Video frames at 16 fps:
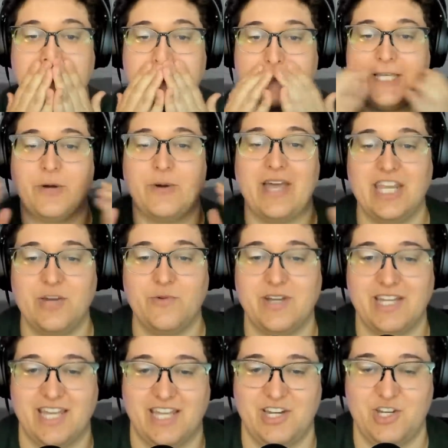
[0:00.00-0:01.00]
So
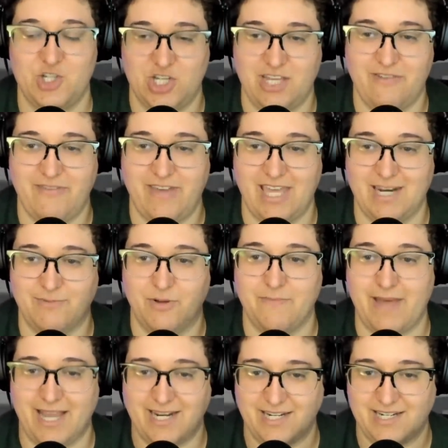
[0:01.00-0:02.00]
anyone can achieve animal
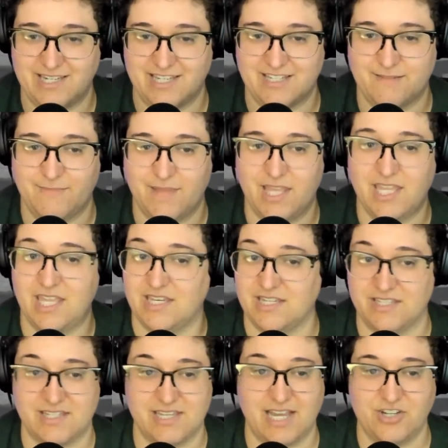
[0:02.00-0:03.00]
magnetism. He,
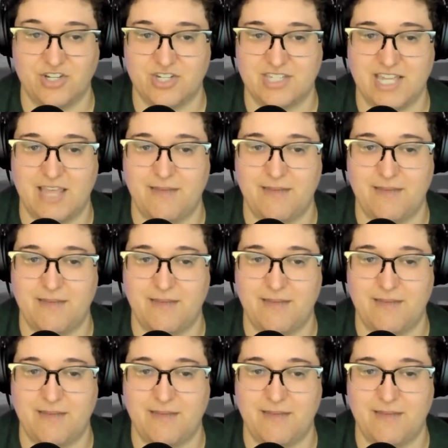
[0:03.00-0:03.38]
it's not just